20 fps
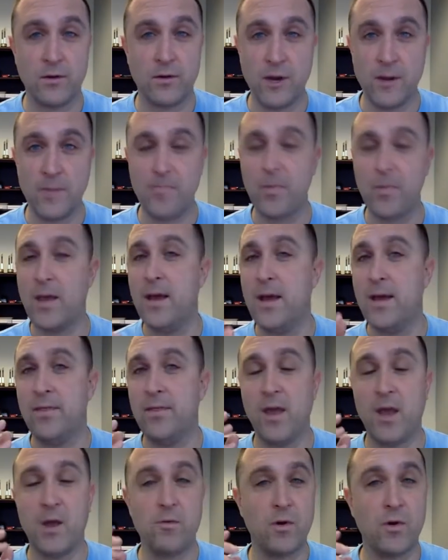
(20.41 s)
right?
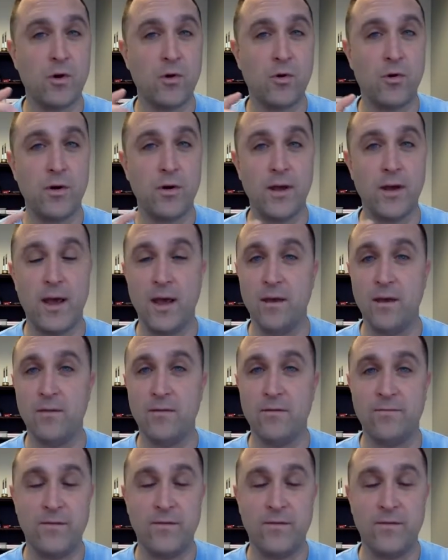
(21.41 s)
They can record a